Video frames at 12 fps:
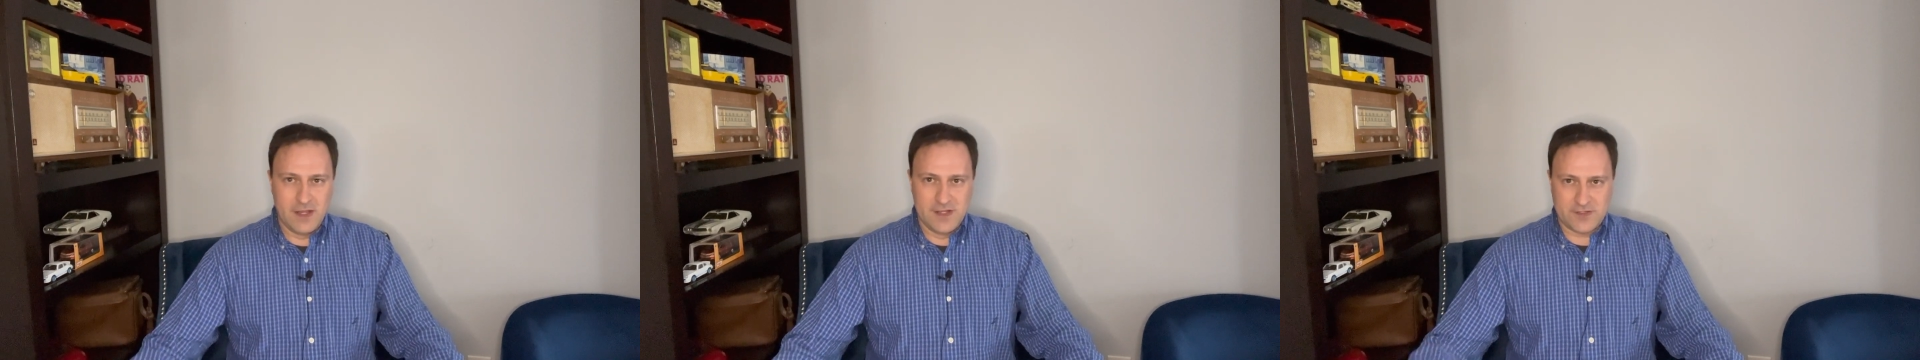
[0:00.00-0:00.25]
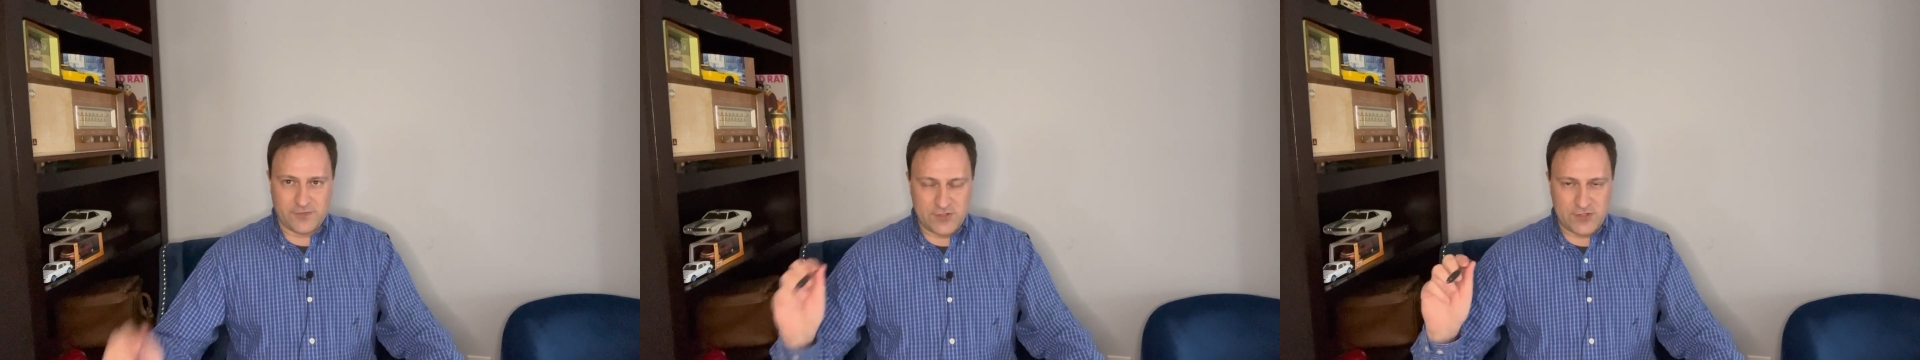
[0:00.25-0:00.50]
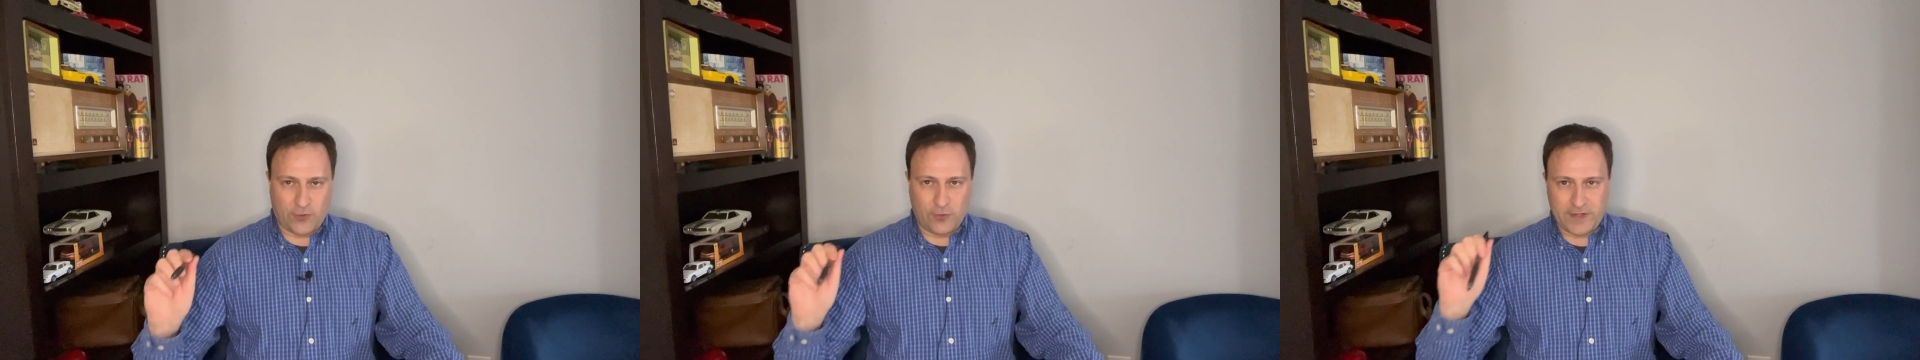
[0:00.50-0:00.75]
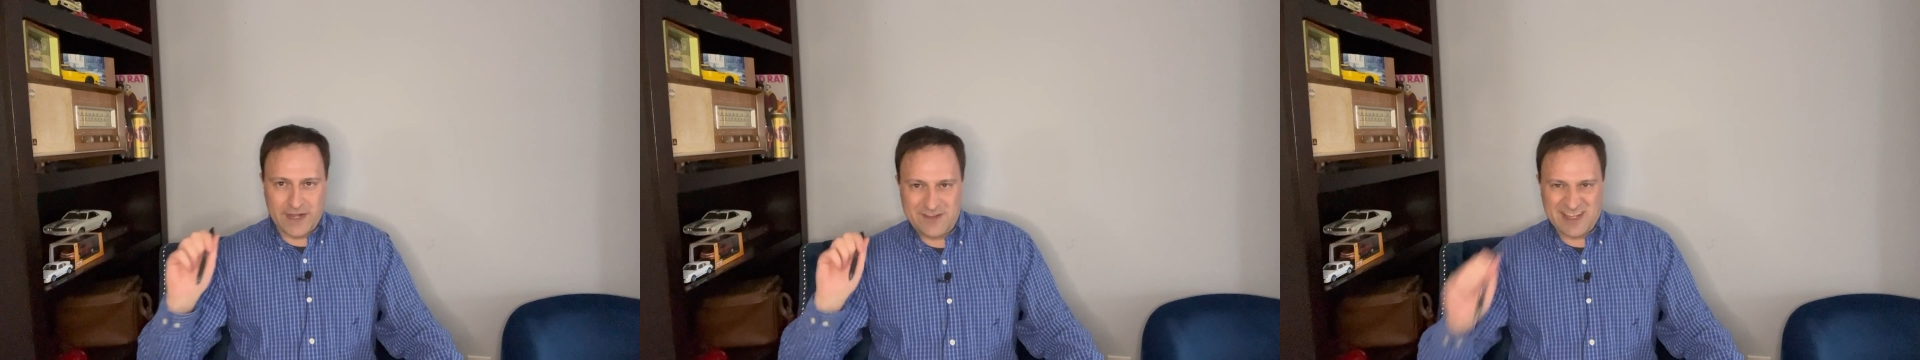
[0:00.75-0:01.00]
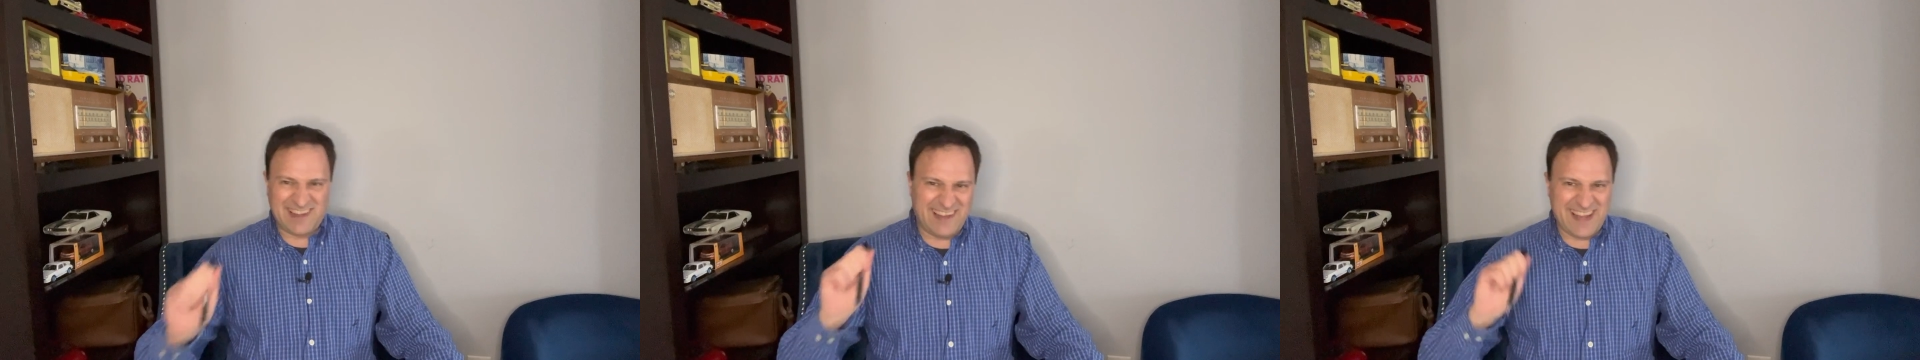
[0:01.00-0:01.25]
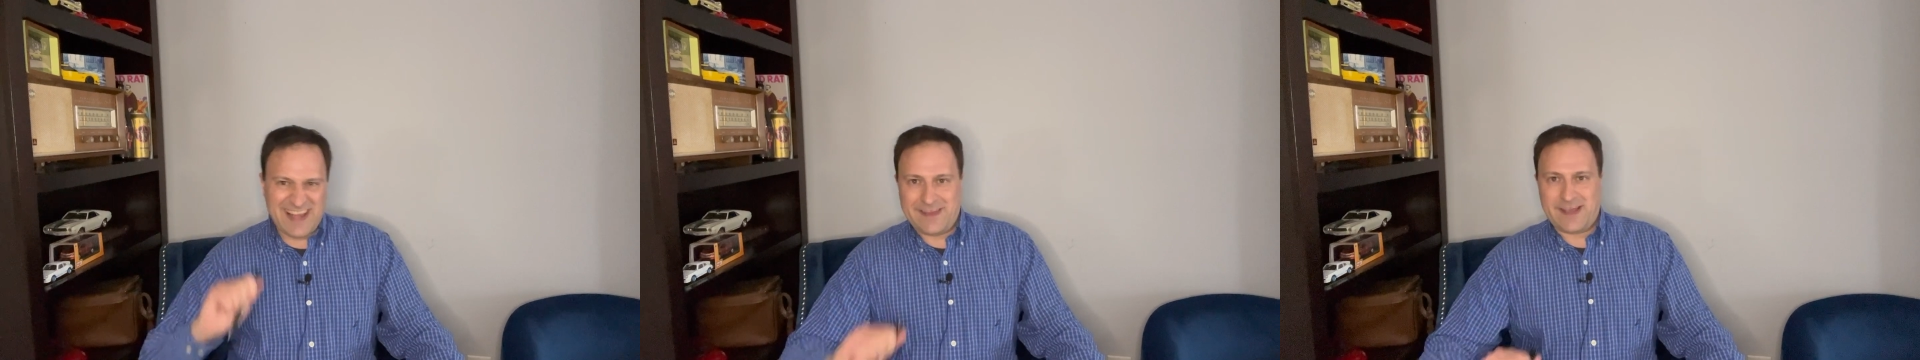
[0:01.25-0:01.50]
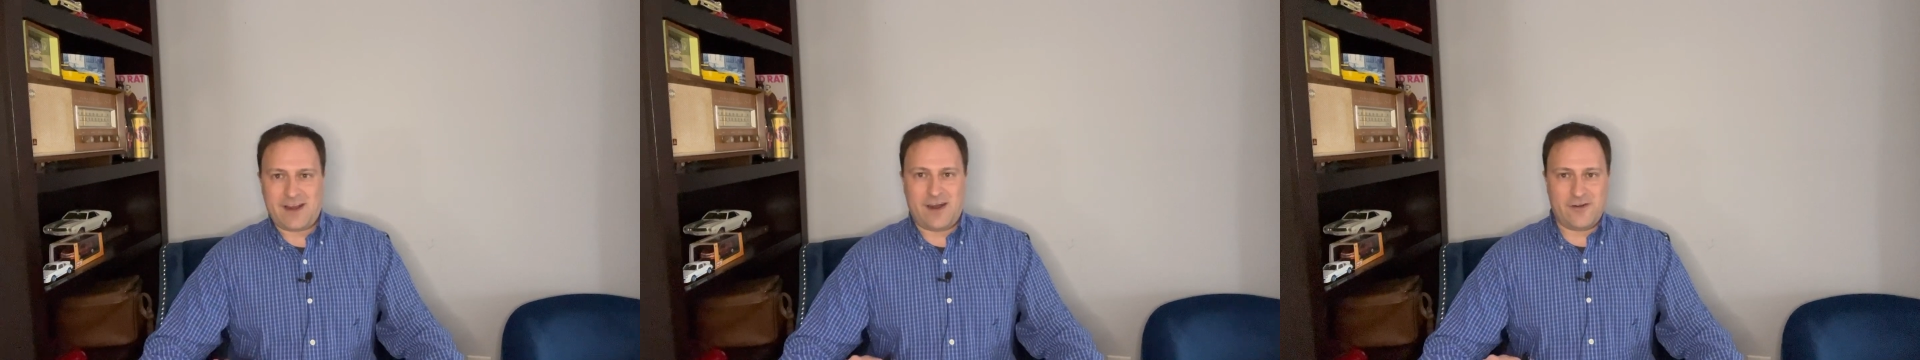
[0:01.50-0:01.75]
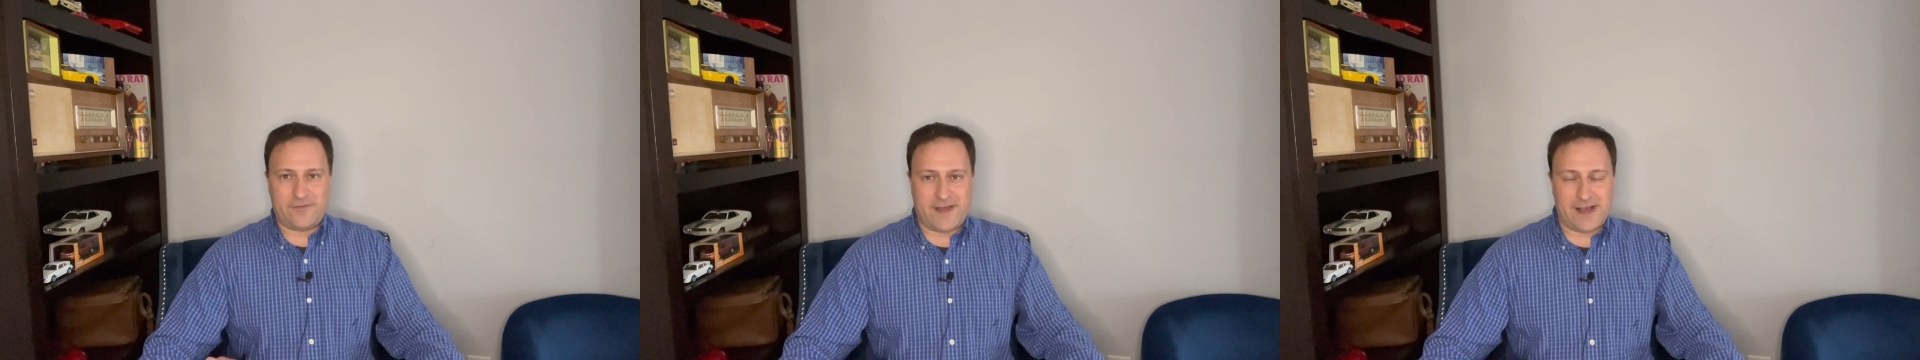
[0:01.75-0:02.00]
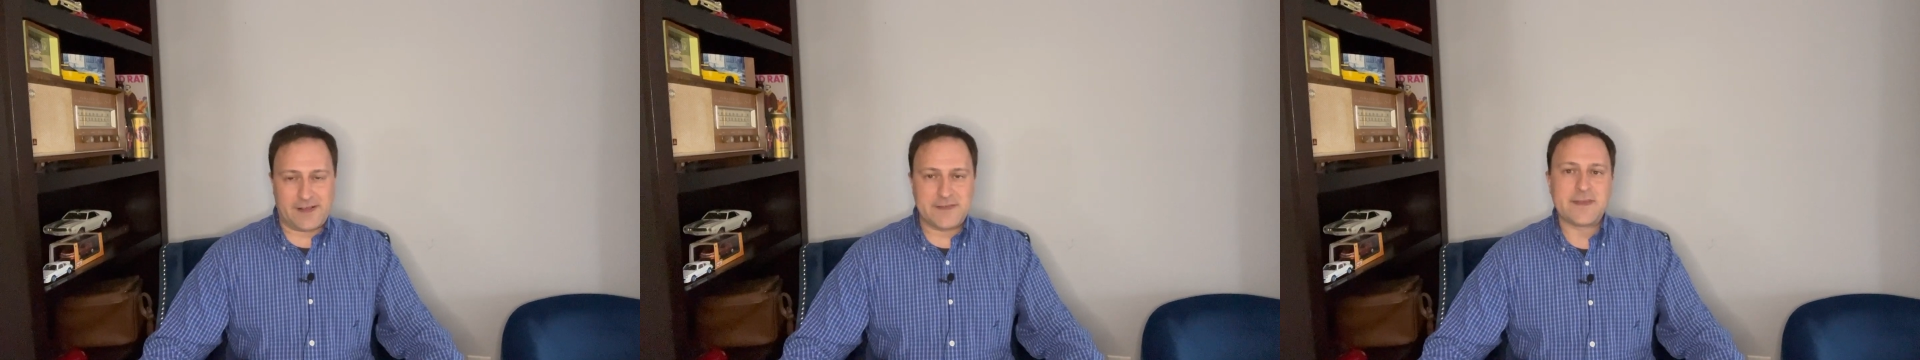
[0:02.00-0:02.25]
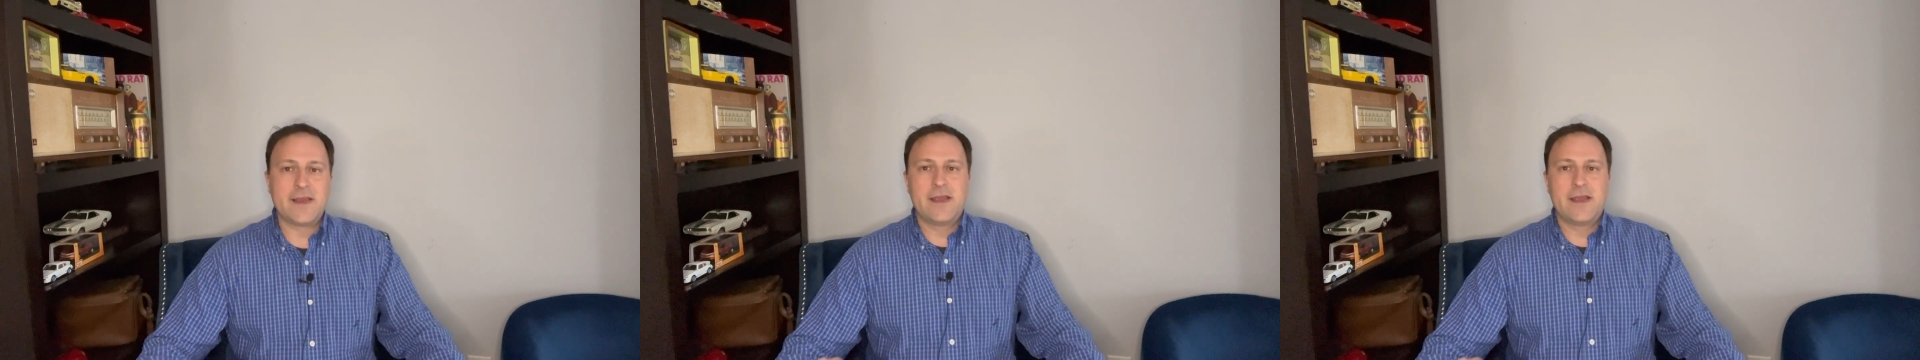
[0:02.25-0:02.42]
So if you scroll down, you click on that Carfax,